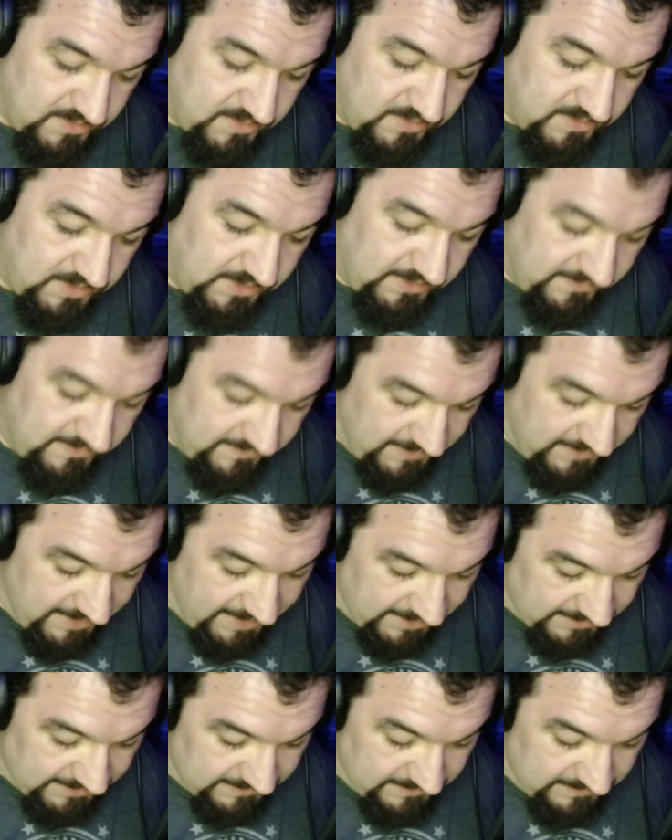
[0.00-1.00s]

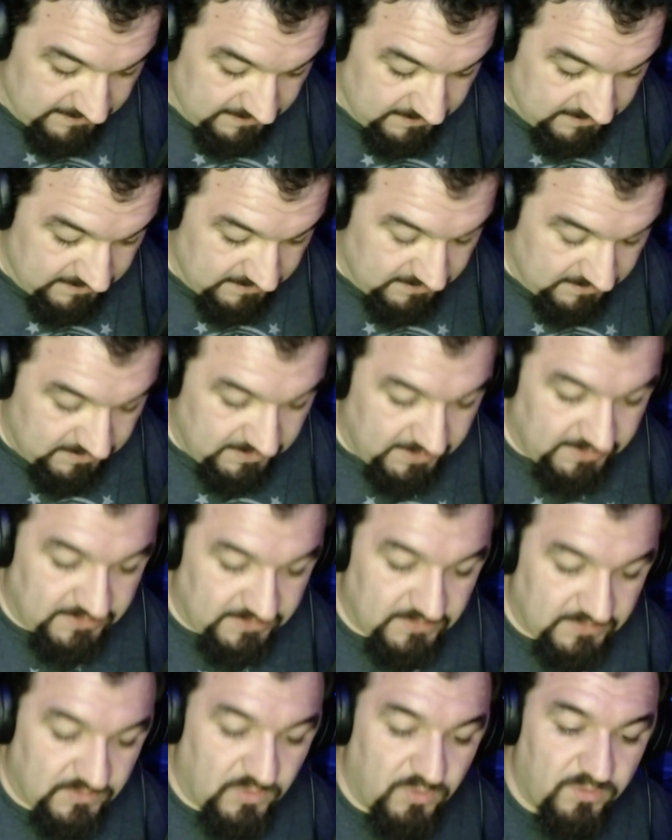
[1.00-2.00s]
intact. Like
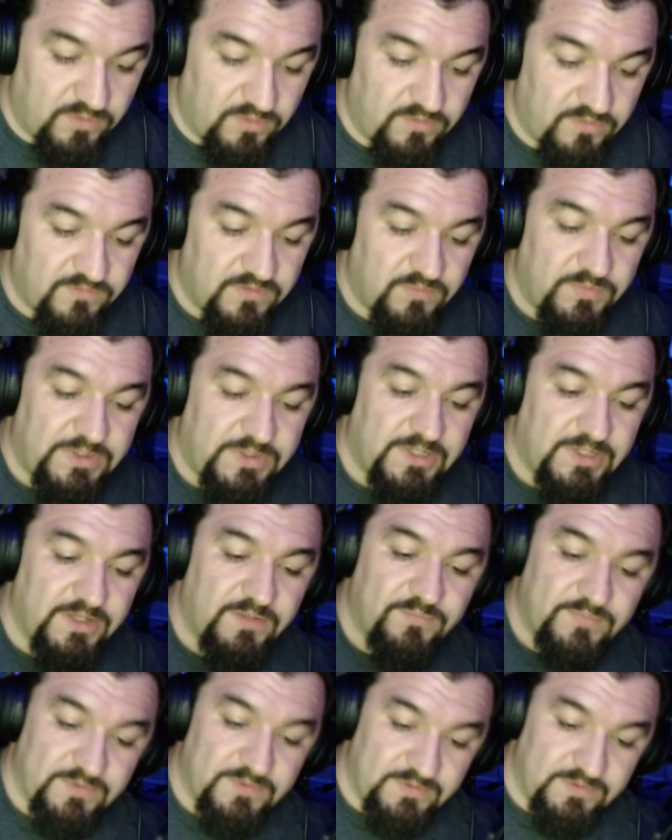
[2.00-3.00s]
the corners are beat
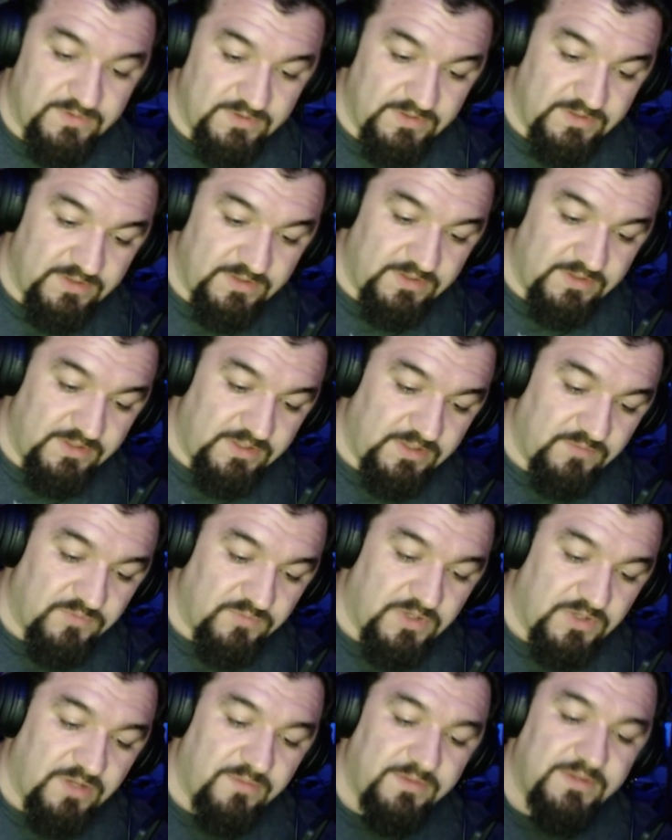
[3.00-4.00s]
up.
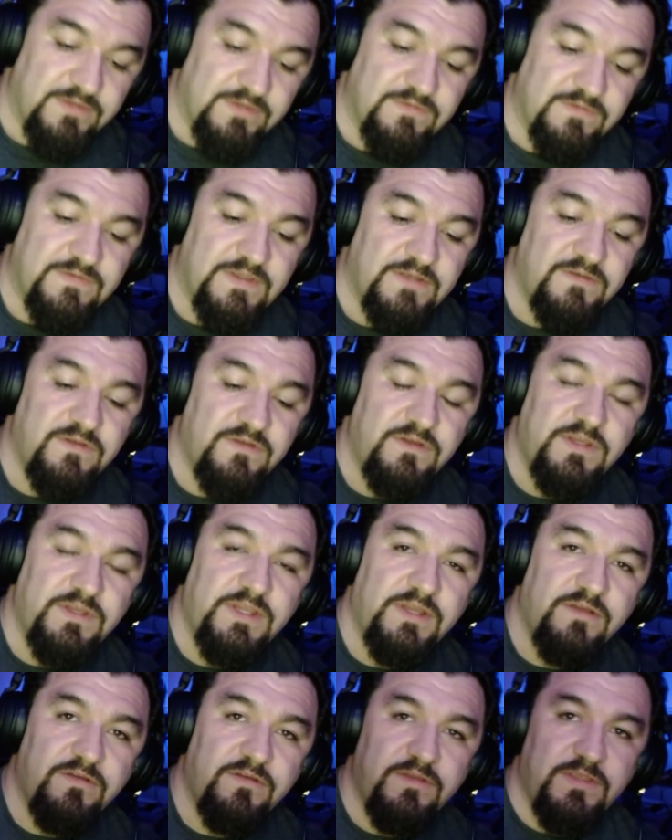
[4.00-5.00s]
Probably the center
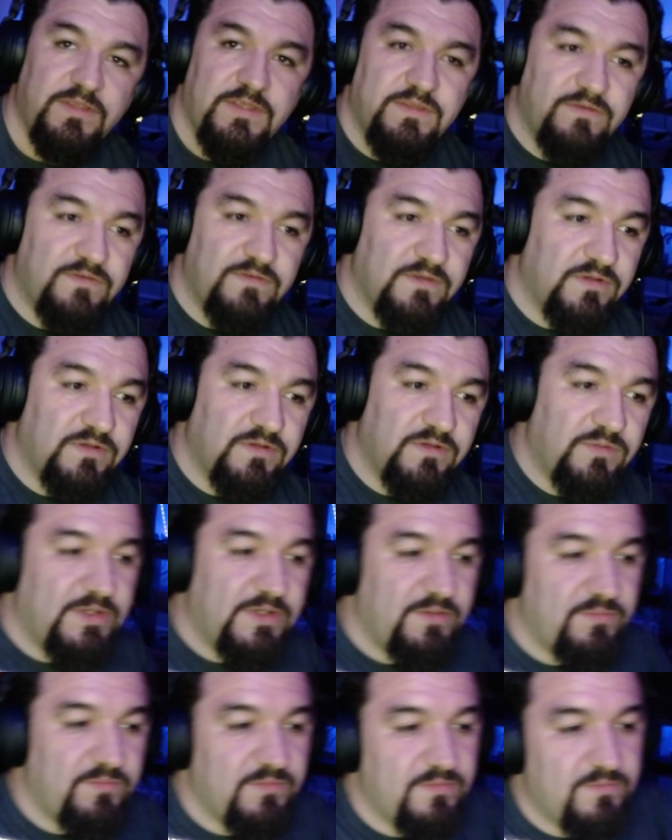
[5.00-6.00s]
here is a little bit
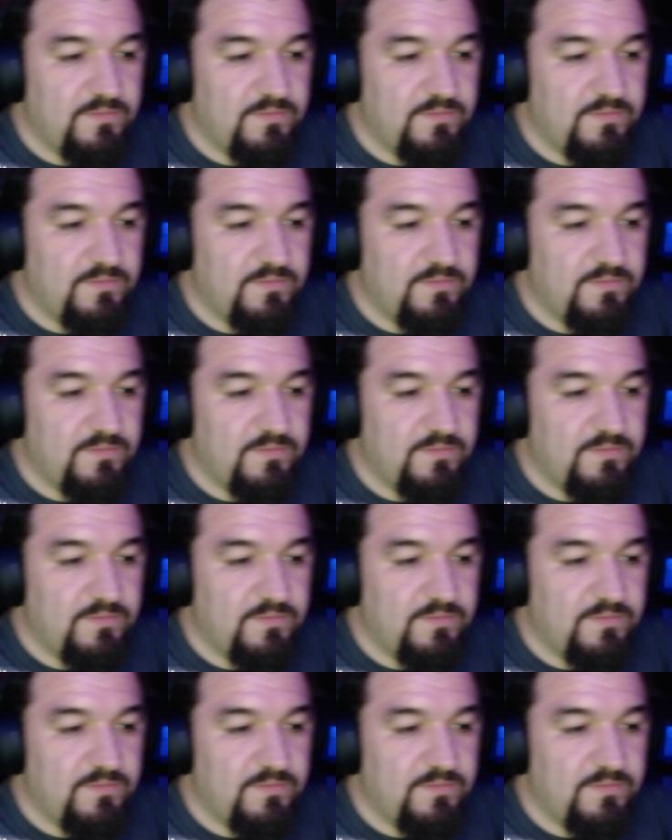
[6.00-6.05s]
in